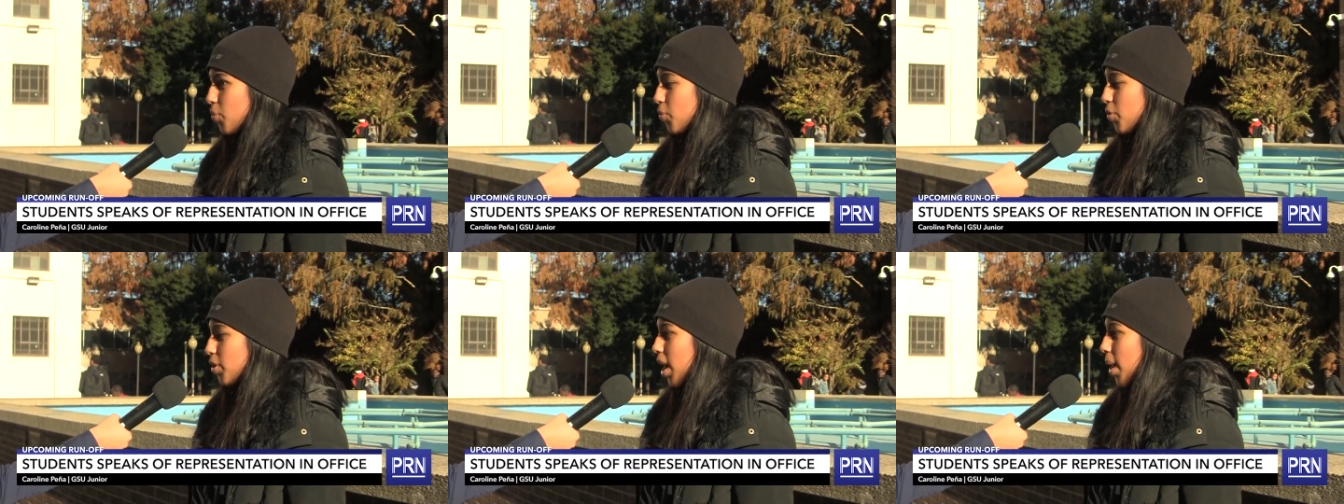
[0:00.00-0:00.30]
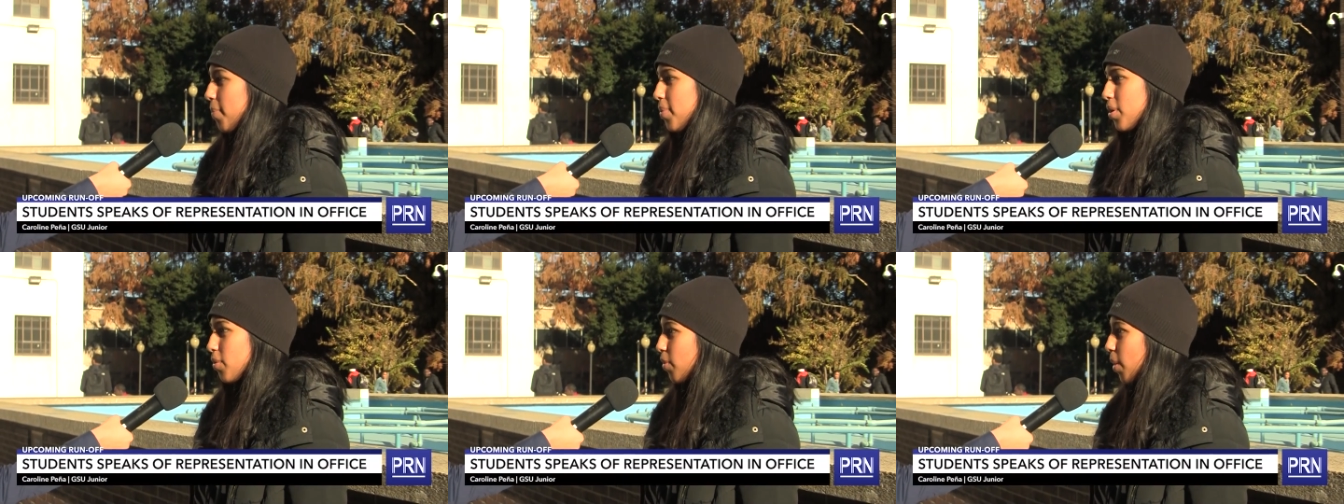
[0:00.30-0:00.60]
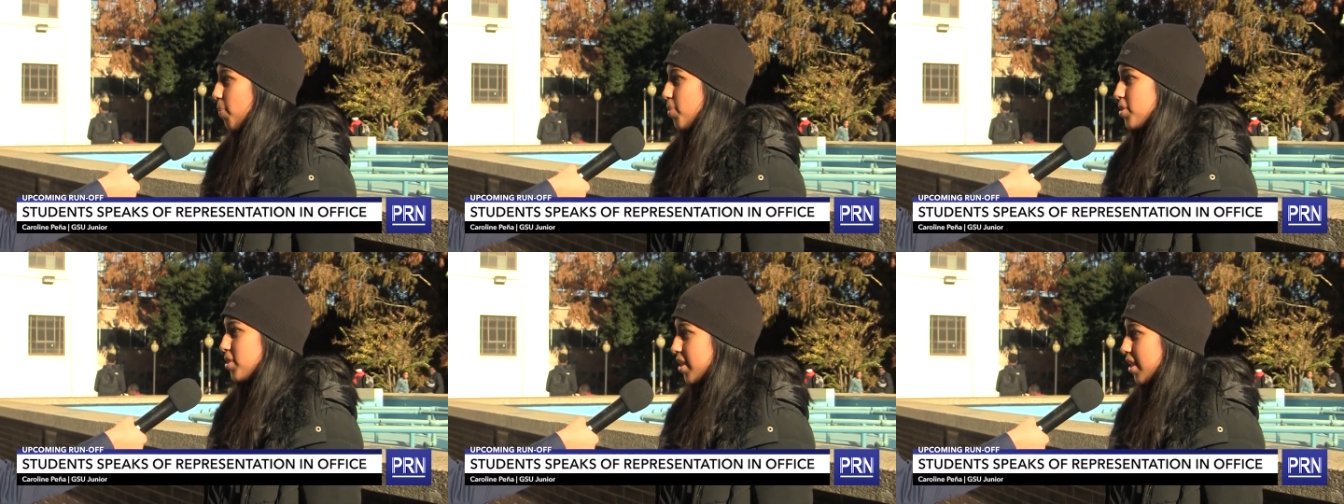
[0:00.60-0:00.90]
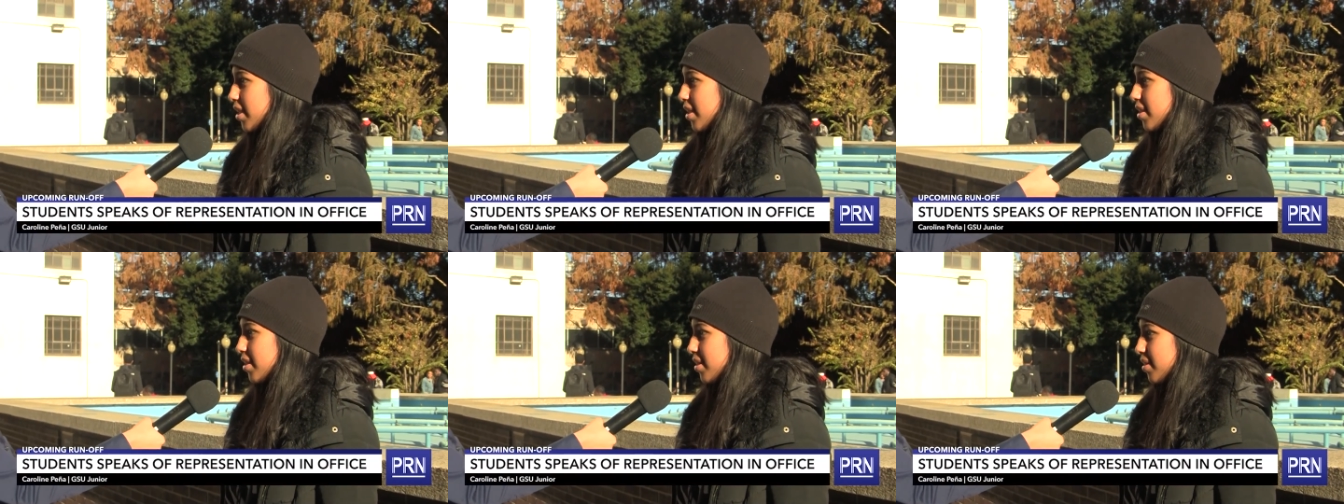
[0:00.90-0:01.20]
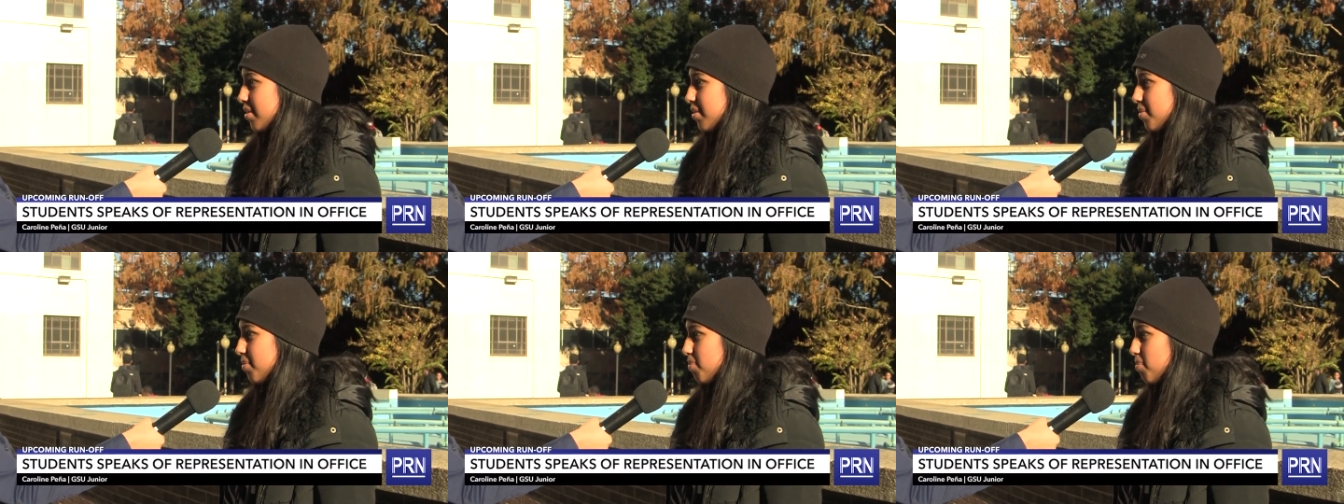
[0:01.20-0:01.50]
we're not being
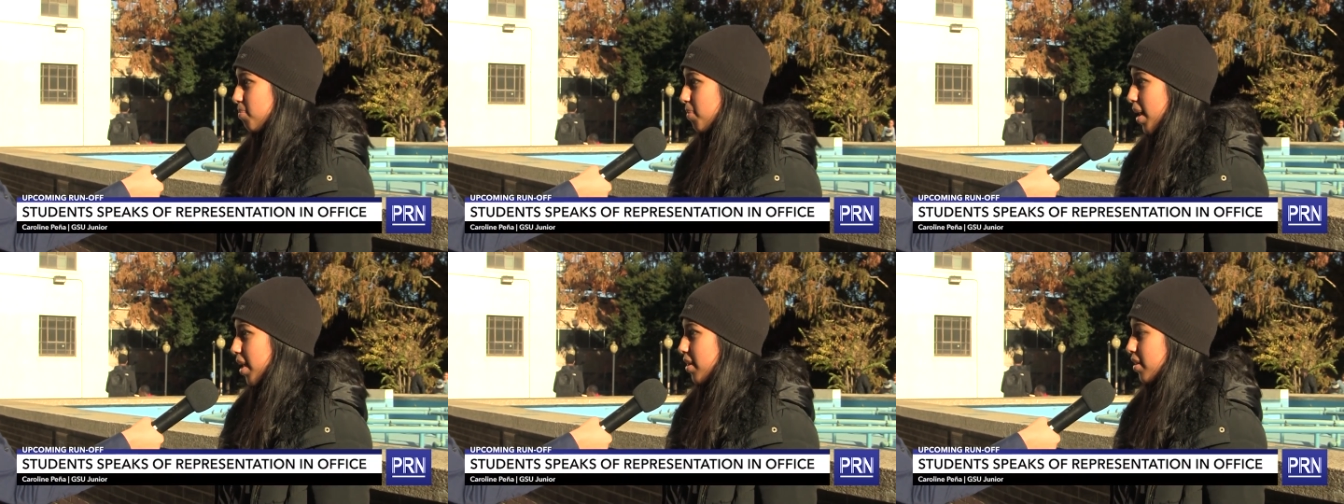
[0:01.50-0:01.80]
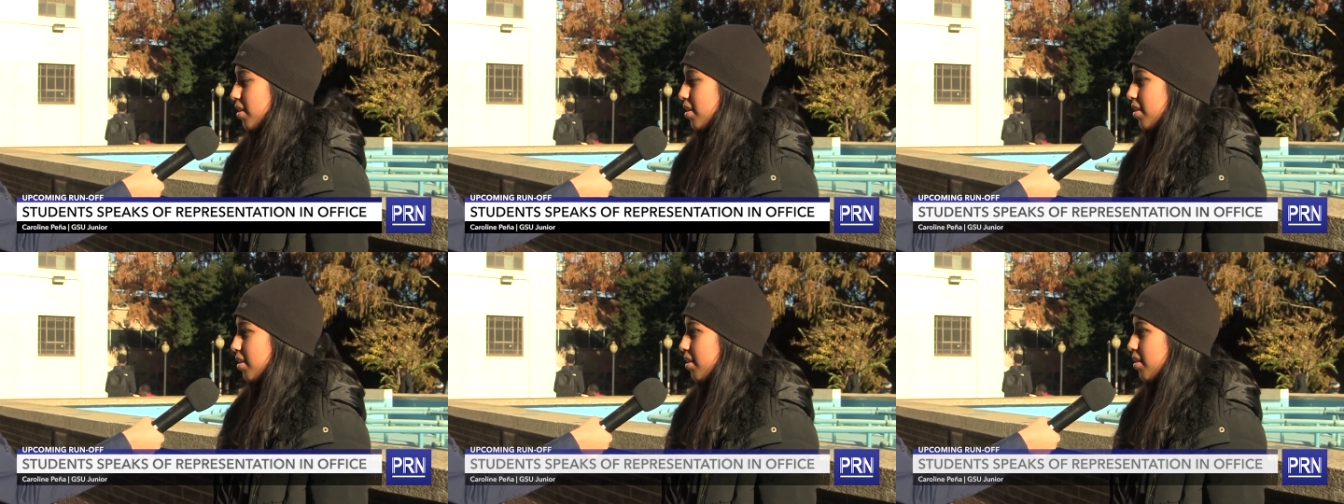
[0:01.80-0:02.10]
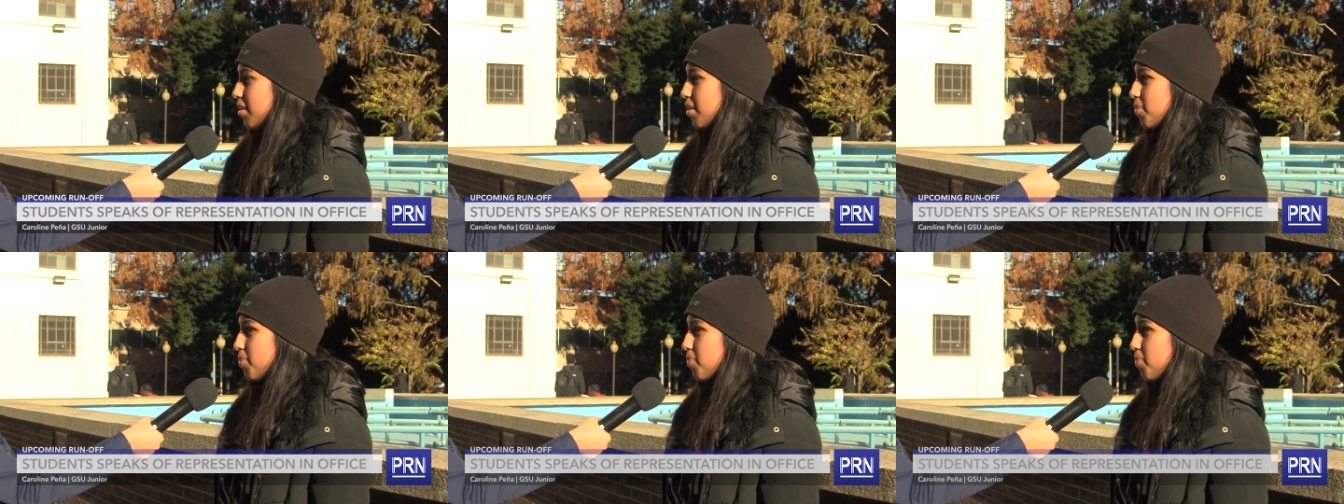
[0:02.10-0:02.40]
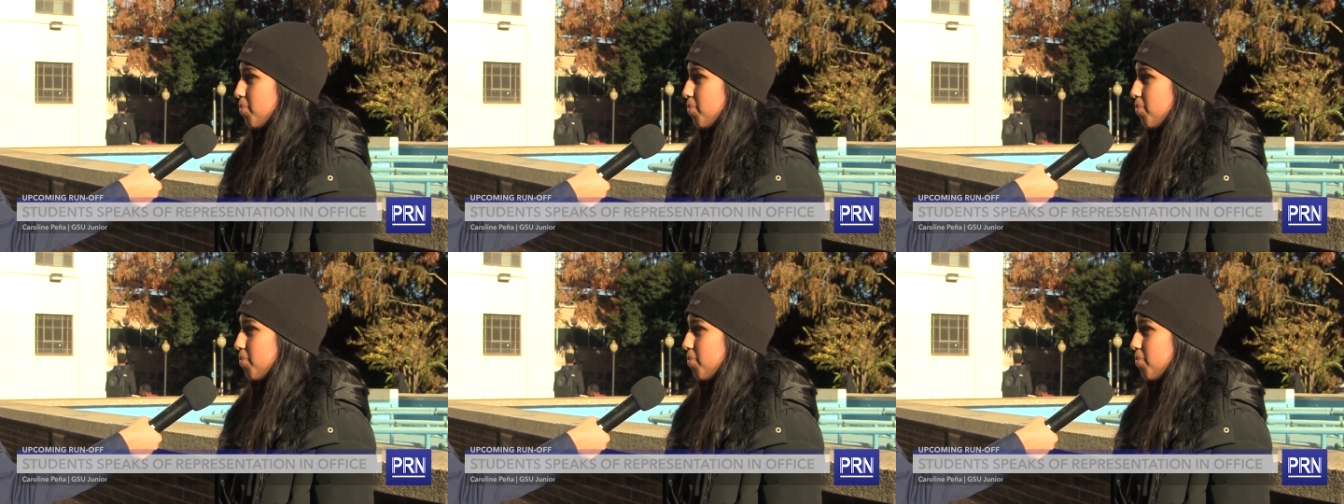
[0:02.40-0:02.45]
represented by the